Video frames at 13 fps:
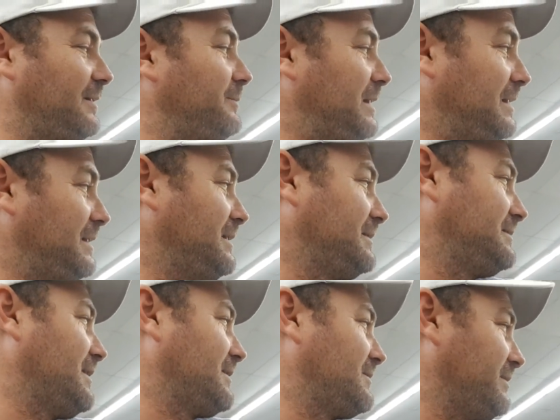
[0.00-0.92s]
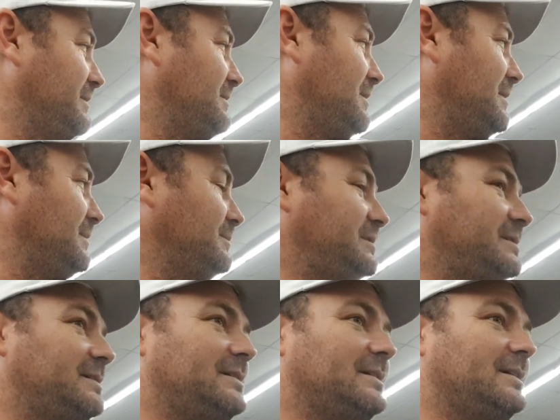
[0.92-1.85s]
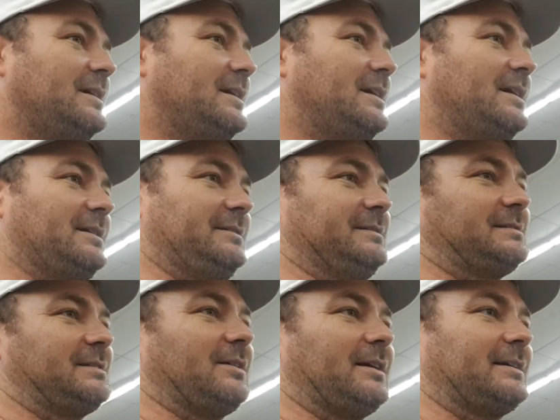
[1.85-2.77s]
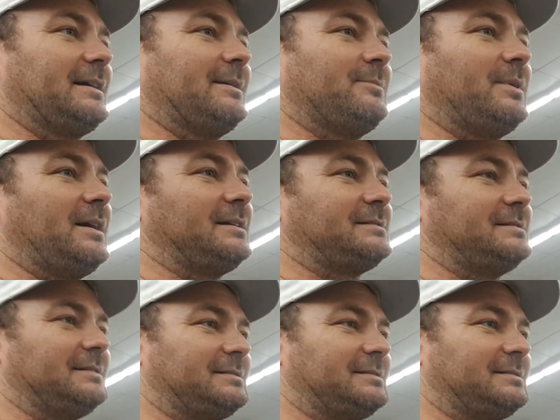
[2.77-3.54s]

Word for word: I've been in it like three times, and this guy came past, and